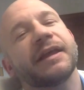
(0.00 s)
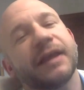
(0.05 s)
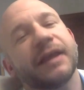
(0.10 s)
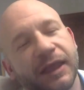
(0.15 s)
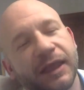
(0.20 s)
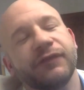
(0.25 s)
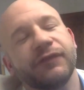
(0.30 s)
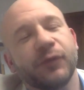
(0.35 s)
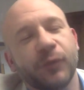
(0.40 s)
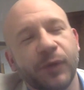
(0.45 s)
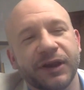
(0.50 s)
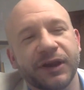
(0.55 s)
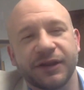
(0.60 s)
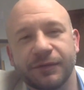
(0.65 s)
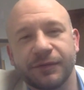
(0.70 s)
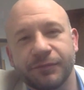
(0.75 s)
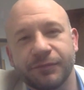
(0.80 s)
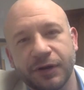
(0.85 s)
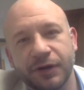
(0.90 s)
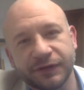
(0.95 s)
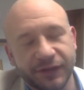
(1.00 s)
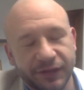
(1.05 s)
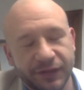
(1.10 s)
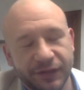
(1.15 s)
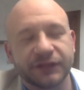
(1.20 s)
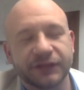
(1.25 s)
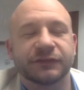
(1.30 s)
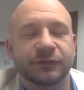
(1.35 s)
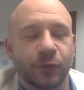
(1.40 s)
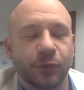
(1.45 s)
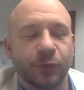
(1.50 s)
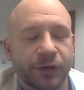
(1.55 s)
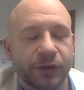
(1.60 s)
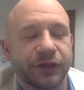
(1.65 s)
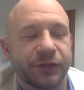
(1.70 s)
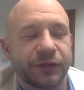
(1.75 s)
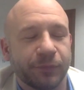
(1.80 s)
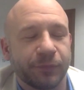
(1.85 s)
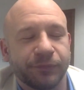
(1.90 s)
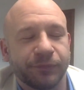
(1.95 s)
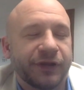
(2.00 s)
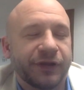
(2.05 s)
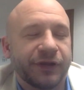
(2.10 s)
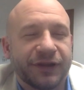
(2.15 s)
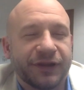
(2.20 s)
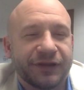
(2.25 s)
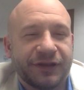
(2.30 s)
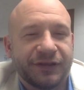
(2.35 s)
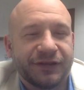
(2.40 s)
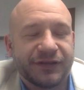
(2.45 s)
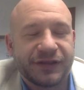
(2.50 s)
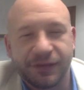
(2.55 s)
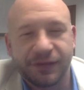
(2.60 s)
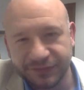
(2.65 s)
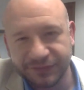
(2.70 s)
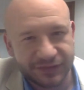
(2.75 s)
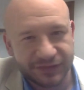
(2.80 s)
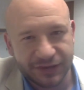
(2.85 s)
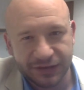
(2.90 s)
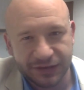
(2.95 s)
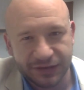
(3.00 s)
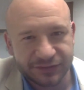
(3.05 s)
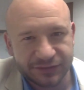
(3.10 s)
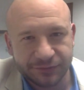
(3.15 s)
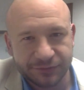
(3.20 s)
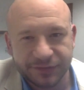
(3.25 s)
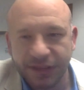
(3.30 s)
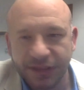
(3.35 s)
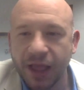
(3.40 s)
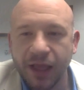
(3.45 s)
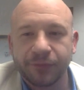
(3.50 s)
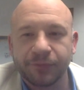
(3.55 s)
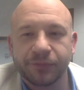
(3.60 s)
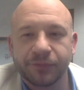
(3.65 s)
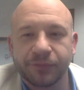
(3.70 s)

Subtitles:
if you want to hear Mark tell that story, you're going to need to come see us sometime.